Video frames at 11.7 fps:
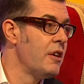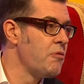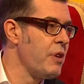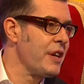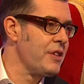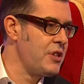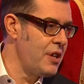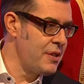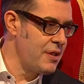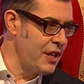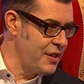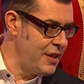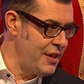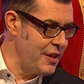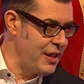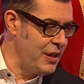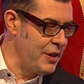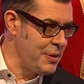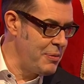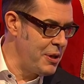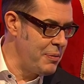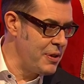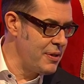Rick just nicked it at the last
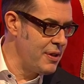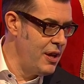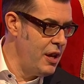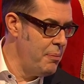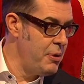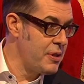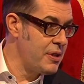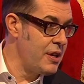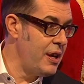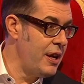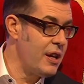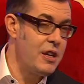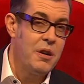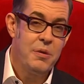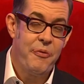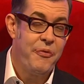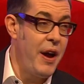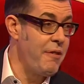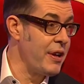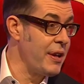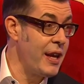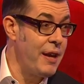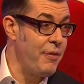moment. But uh, you're
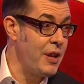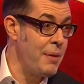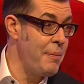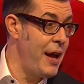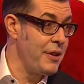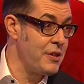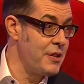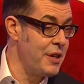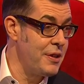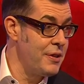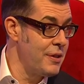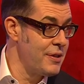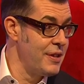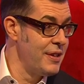very evenly matched, are you not?